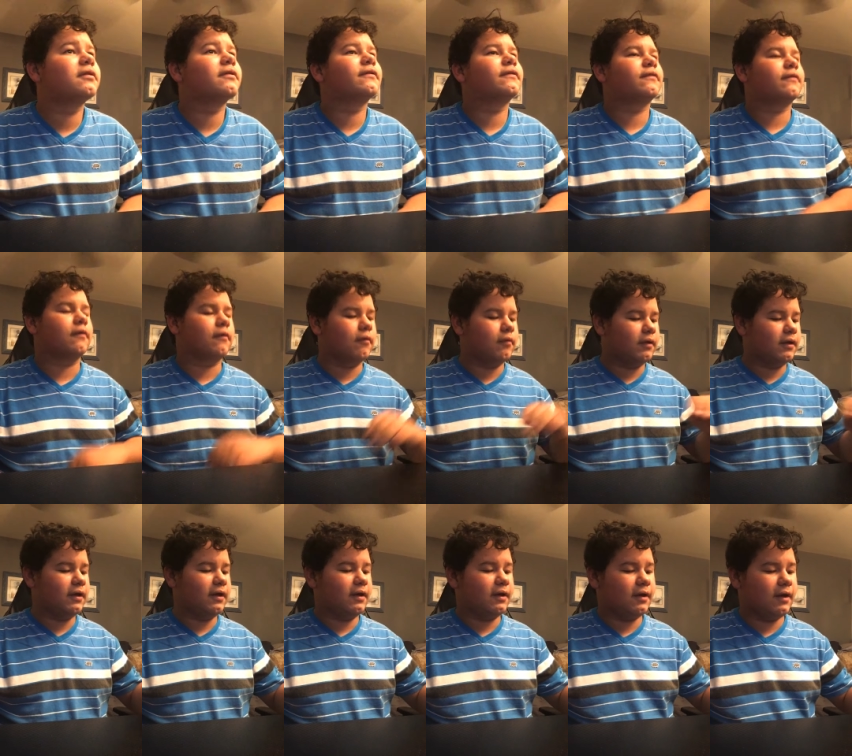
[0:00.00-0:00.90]
so
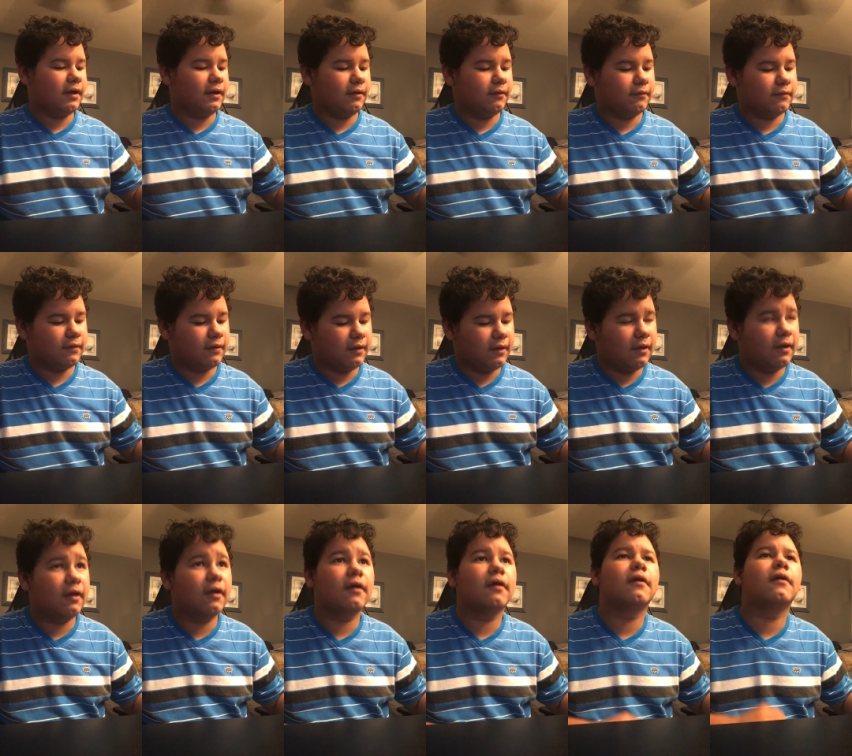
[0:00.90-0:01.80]
like how do you
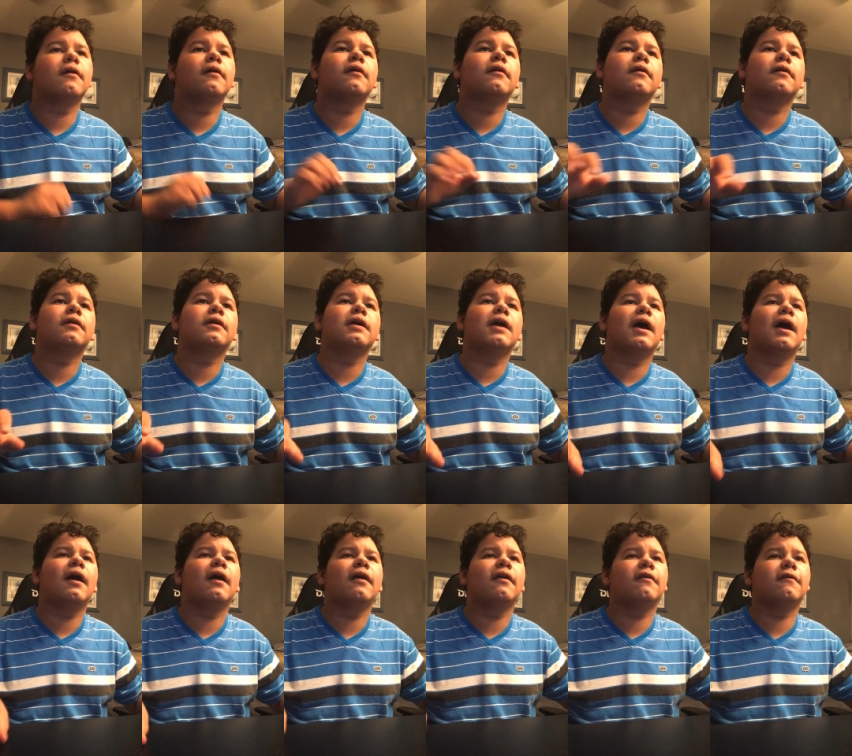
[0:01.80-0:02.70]
say
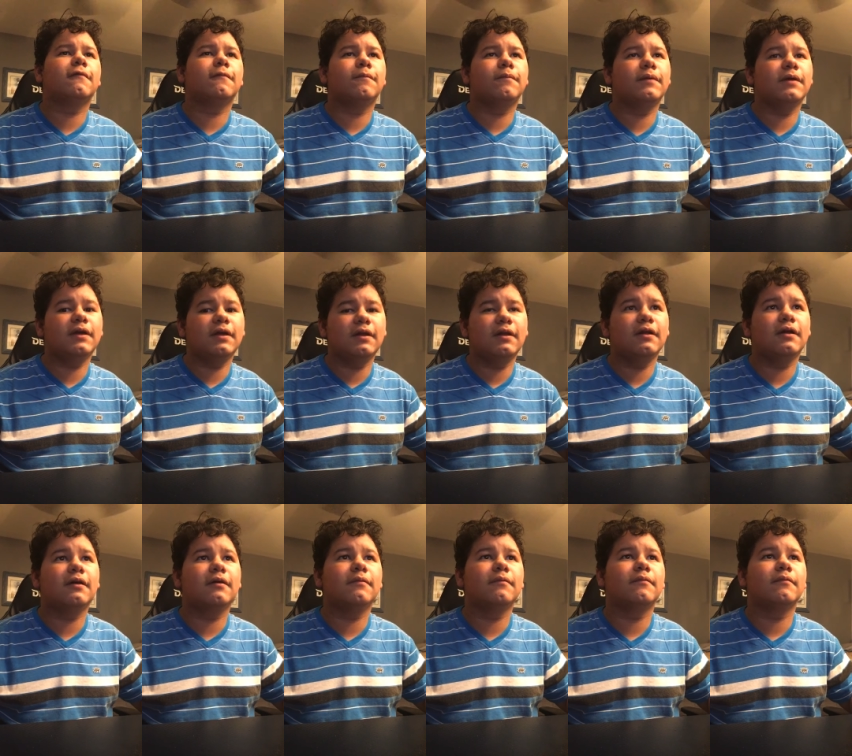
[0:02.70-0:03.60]
yeah, it's been
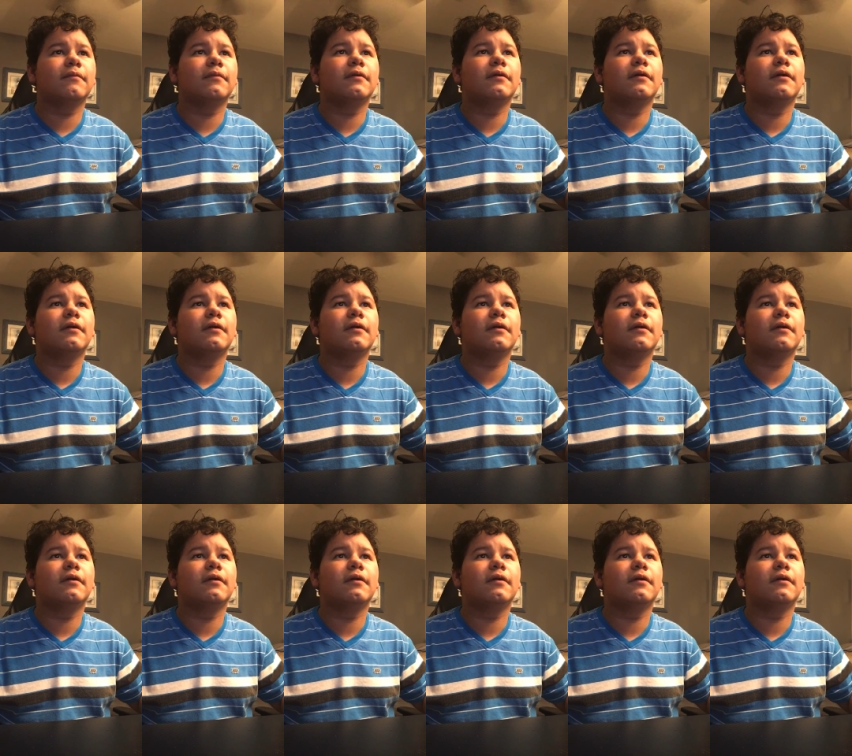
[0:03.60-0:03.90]
um